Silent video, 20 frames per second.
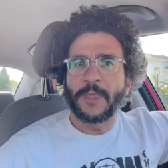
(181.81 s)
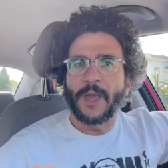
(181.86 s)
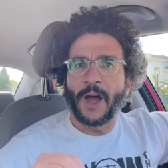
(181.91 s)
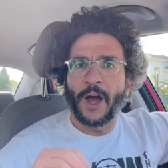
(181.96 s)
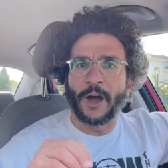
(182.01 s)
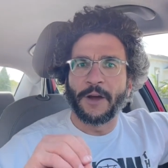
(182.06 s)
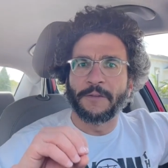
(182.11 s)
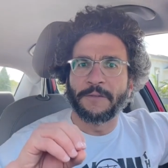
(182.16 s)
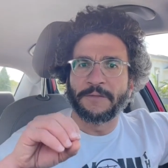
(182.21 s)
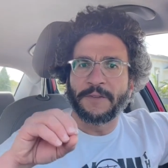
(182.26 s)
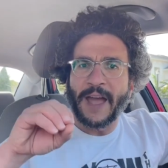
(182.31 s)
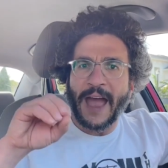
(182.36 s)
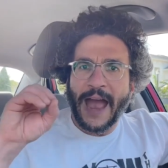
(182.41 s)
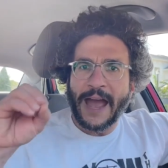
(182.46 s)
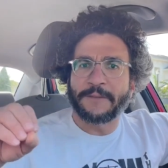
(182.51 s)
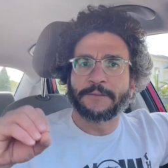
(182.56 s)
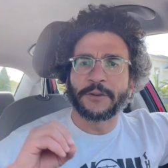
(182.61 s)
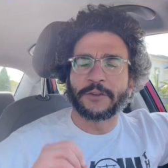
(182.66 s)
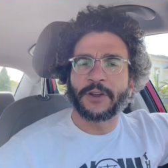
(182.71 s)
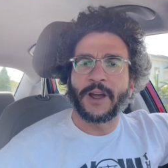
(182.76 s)
of
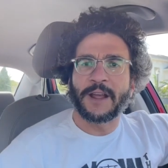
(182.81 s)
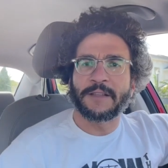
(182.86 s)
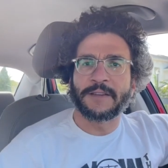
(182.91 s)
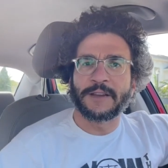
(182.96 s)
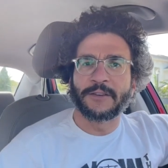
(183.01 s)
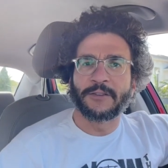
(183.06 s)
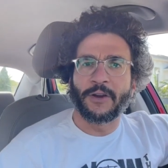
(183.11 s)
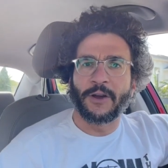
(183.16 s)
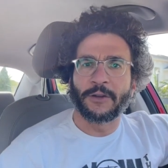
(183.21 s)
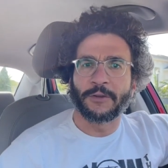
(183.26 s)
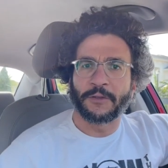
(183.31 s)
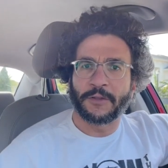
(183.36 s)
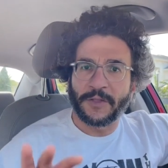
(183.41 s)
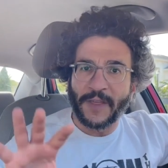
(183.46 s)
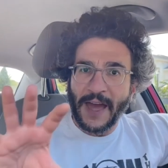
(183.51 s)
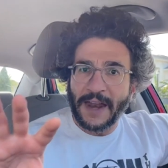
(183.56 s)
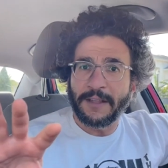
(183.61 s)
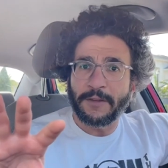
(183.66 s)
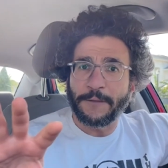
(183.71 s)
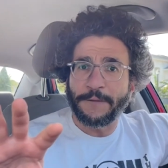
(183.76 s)
advertising dollars.
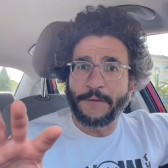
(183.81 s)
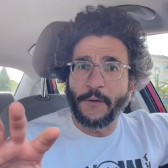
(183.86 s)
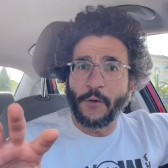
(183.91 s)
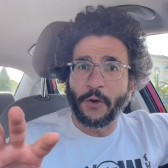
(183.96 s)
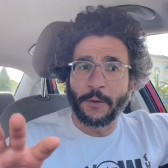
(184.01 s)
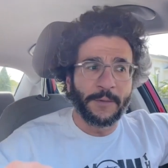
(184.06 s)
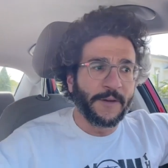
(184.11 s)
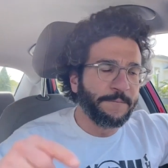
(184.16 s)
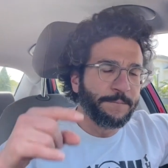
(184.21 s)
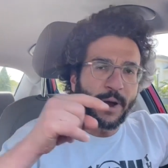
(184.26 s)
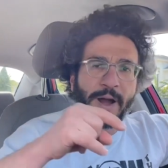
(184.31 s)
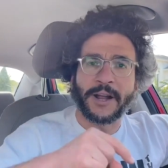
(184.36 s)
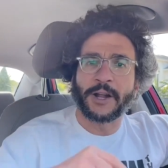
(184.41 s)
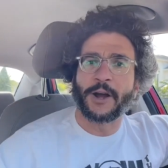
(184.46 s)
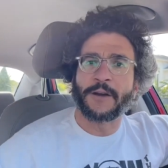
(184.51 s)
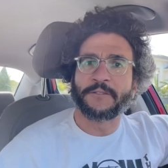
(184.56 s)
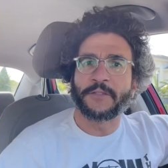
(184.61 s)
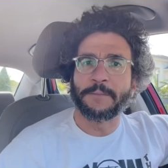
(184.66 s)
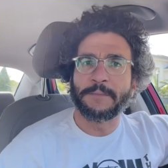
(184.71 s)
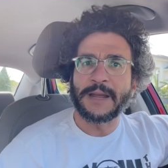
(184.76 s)
That is a form of buying
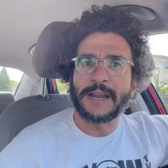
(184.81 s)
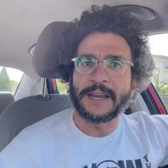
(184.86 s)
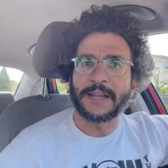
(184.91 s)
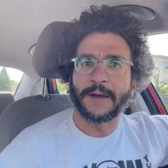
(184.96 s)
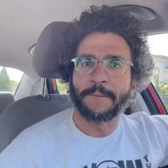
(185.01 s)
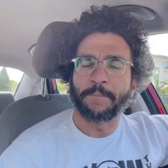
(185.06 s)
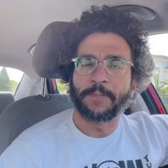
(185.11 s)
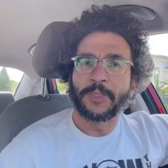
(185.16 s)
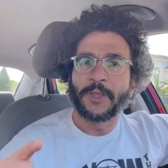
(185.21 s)
off the media.